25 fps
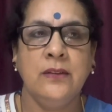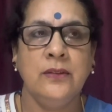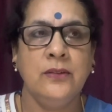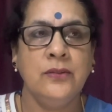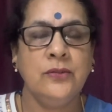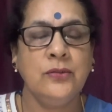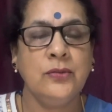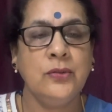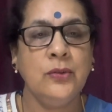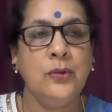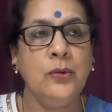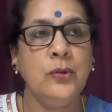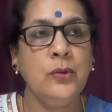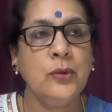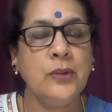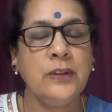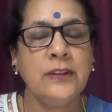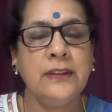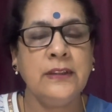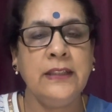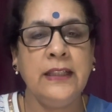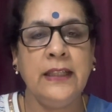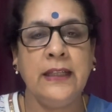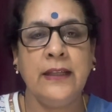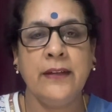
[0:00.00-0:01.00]
So
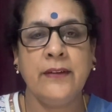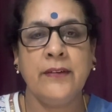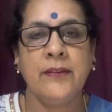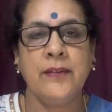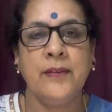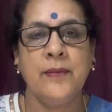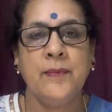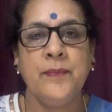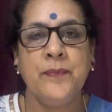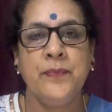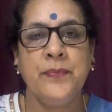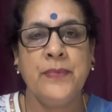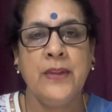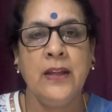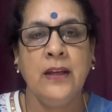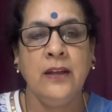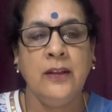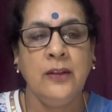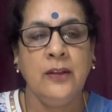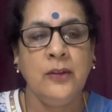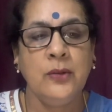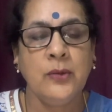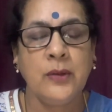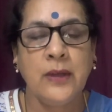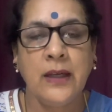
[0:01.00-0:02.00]
look there,
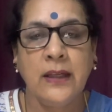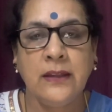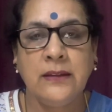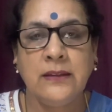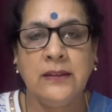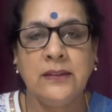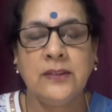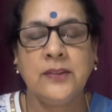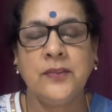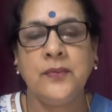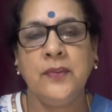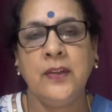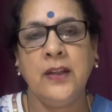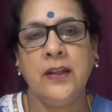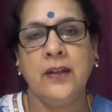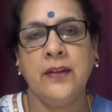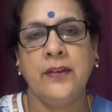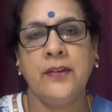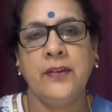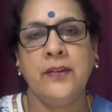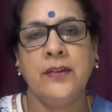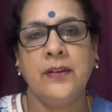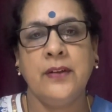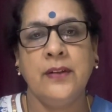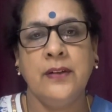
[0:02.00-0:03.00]
look at this
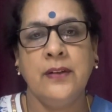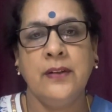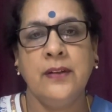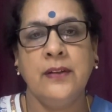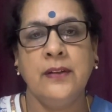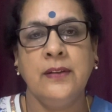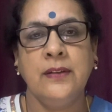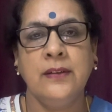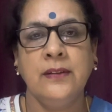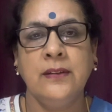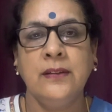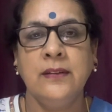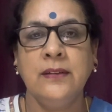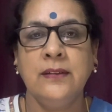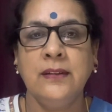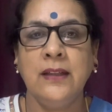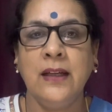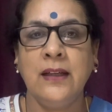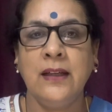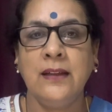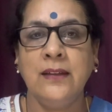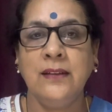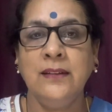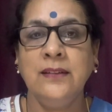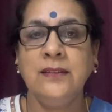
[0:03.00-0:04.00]
flower,
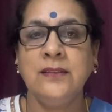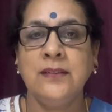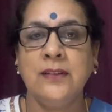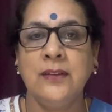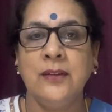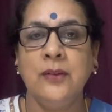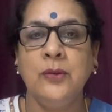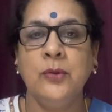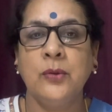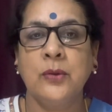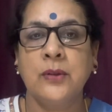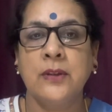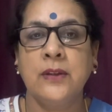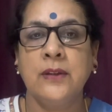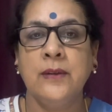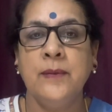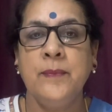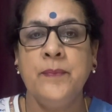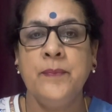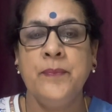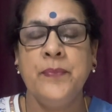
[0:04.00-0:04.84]
that is look.